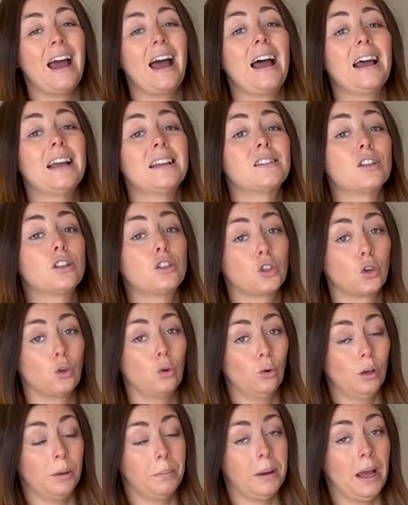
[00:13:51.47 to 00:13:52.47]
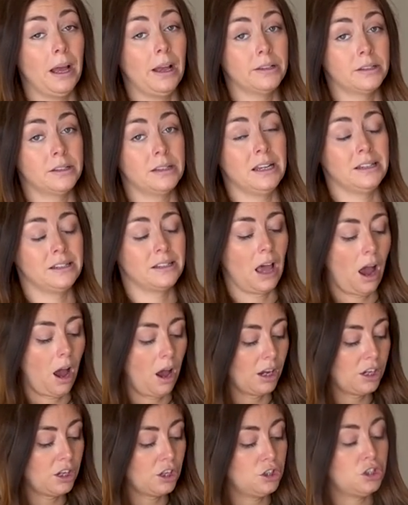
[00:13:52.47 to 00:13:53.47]
as a taller person is that
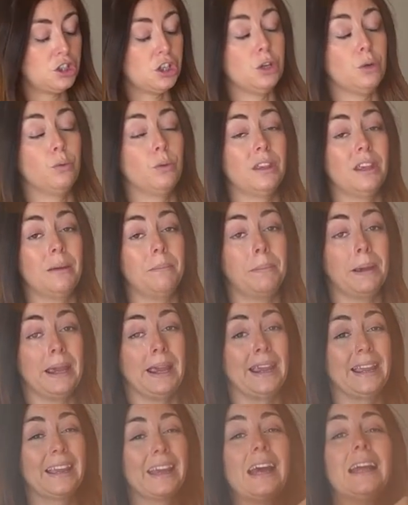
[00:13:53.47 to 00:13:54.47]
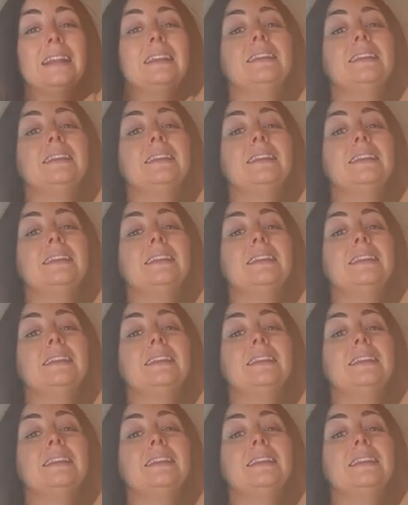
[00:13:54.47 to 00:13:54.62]
I could do with it being a